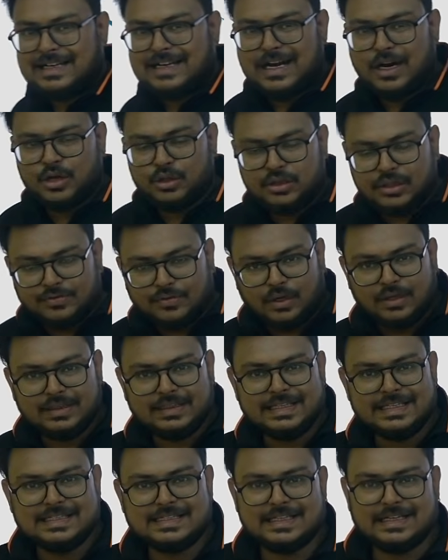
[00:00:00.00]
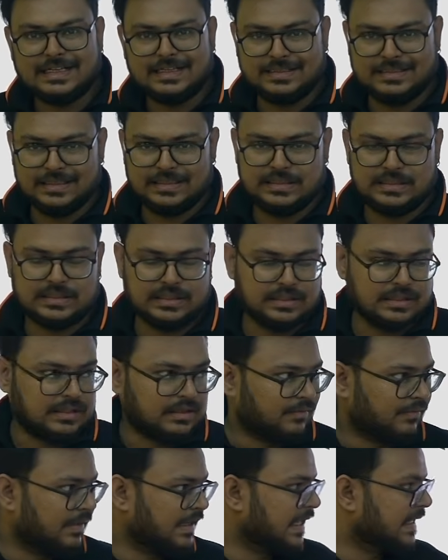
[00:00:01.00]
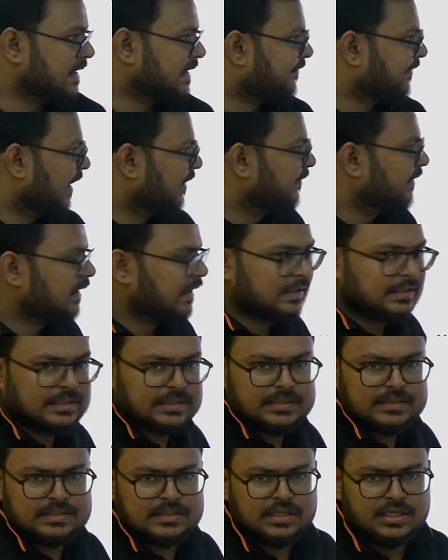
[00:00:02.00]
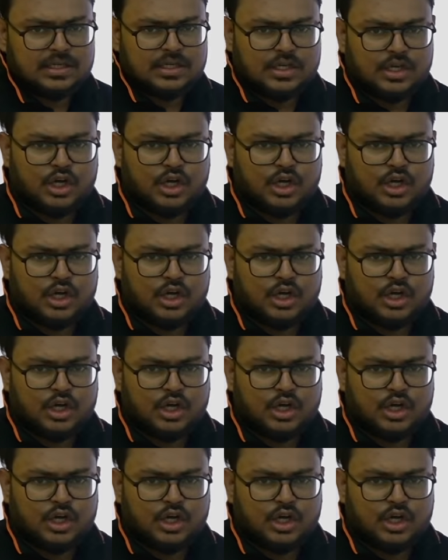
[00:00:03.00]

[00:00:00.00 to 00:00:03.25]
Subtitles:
out of all these characters, we can say 5 characters.